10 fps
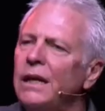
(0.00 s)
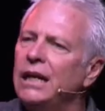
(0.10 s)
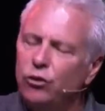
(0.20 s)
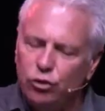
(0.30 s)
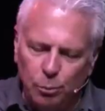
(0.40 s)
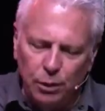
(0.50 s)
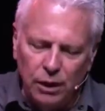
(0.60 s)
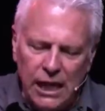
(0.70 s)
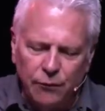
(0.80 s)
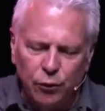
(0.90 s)
is the
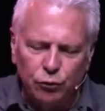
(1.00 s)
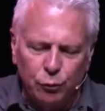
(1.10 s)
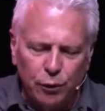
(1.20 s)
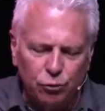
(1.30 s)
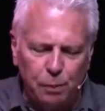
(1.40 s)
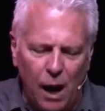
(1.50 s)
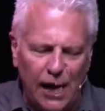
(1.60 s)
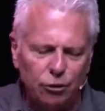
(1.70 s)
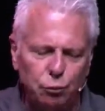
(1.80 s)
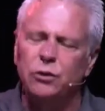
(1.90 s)
believer's
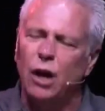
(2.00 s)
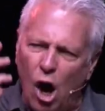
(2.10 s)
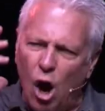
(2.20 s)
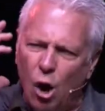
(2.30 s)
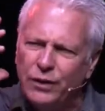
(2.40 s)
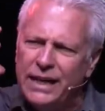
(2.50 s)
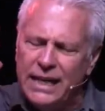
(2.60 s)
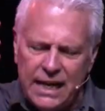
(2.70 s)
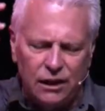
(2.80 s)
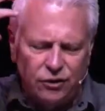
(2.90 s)
response with all that
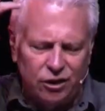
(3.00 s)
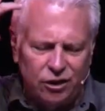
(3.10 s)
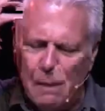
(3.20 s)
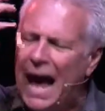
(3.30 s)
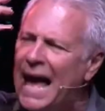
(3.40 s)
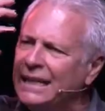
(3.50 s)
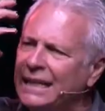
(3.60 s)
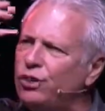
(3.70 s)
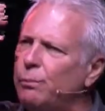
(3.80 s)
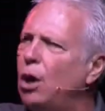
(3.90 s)
he is his mind,
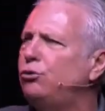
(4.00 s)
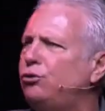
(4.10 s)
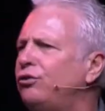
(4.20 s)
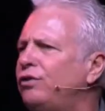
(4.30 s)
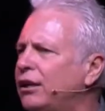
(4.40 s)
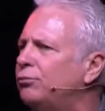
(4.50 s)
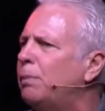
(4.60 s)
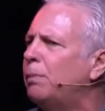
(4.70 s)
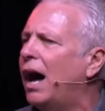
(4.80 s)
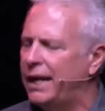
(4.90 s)
his emotions, and his
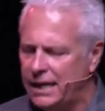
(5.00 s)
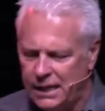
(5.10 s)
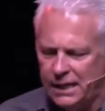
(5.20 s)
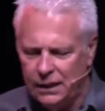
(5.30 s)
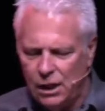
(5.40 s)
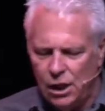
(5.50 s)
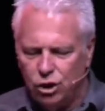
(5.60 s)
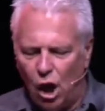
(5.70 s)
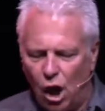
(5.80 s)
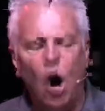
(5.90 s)
body to
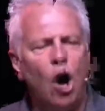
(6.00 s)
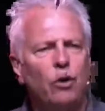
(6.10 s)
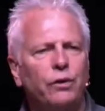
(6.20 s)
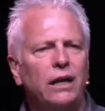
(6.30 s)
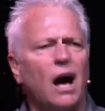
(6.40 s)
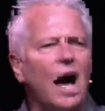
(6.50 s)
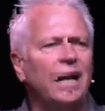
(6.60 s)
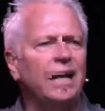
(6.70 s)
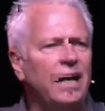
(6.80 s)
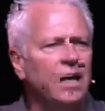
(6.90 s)
all that God
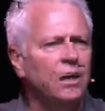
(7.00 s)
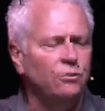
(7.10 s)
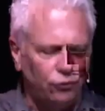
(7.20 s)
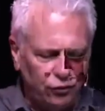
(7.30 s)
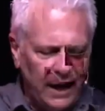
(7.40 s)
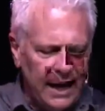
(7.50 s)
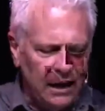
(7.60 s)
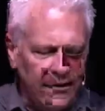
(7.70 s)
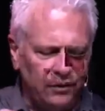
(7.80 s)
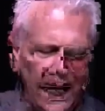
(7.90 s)
is,
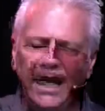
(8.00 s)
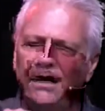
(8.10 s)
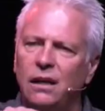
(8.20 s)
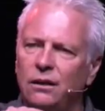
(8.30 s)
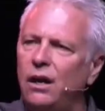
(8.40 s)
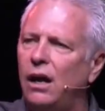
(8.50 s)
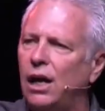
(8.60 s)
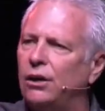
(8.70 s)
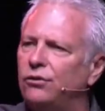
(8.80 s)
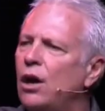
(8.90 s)
says, and
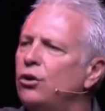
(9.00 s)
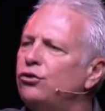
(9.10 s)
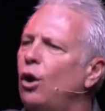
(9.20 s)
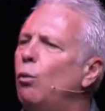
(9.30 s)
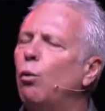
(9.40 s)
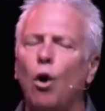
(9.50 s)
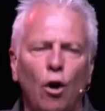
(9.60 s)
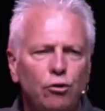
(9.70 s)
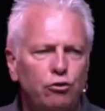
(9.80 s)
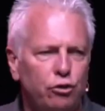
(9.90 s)
does. So,
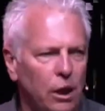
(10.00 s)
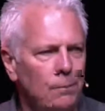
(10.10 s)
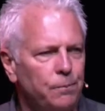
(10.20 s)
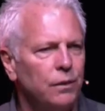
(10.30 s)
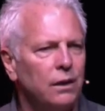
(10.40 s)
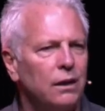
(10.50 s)
worship